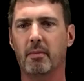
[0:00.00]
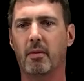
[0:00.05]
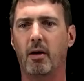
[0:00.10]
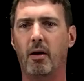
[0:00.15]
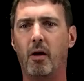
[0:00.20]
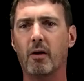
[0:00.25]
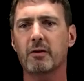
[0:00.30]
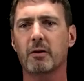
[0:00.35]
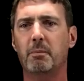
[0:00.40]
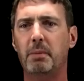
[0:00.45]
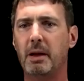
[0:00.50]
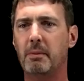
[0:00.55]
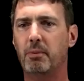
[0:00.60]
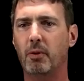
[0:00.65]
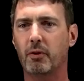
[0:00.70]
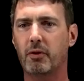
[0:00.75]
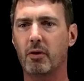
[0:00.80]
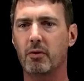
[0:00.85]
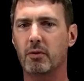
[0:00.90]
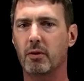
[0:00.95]
Also, people
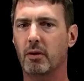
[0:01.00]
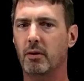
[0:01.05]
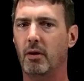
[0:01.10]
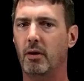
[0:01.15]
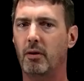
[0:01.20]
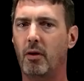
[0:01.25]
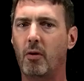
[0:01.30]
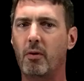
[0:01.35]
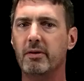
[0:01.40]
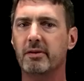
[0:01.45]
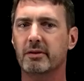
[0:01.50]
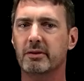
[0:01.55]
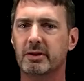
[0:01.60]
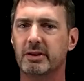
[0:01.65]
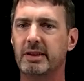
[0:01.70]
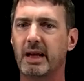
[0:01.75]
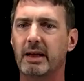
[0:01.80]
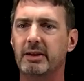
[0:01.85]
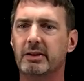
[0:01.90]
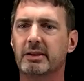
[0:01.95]
don't always
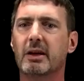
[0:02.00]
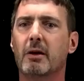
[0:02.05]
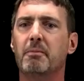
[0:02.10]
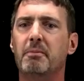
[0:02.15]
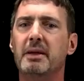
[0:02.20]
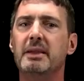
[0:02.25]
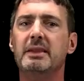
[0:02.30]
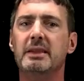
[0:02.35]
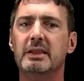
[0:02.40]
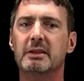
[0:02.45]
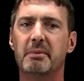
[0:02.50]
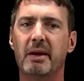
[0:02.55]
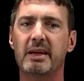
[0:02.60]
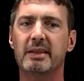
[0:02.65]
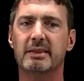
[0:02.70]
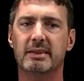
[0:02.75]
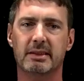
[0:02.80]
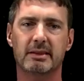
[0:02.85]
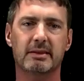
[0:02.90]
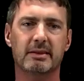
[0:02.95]
understand just how busy
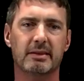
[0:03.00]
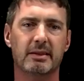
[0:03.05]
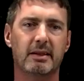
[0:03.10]
space is.